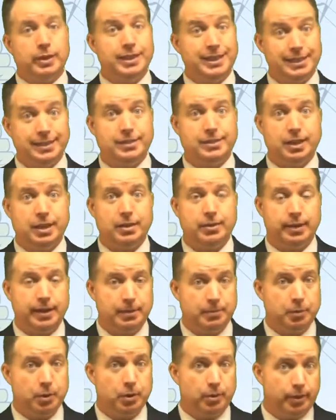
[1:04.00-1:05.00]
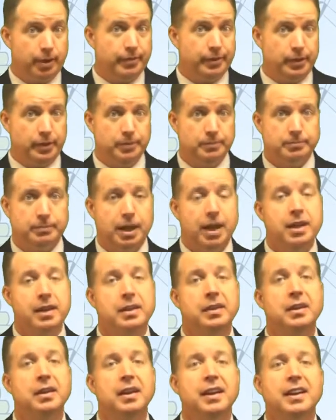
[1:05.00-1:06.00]
need to generate more revenue.
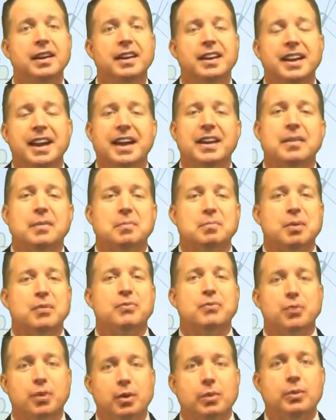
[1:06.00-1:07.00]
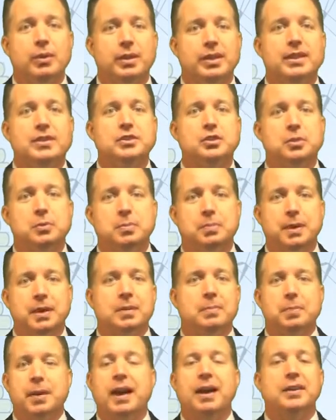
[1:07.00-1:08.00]
And before we let you peek
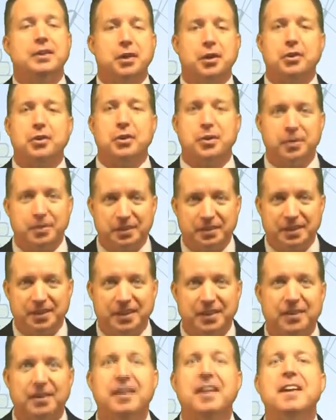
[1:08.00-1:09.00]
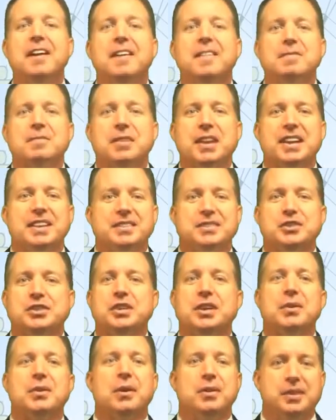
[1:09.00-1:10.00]
behind our curtain here and
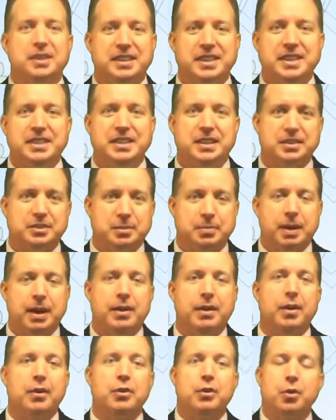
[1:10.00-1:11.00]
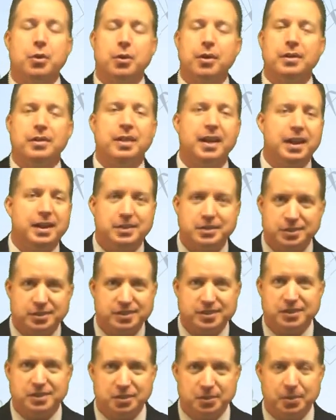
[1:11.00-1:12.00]
share all the details about our current Lodge
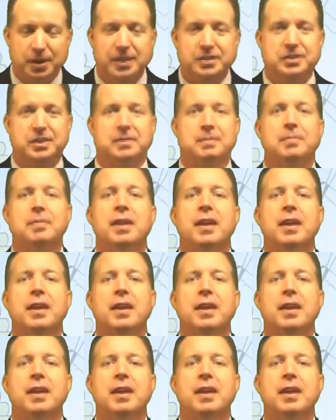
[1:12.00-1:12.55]
situation,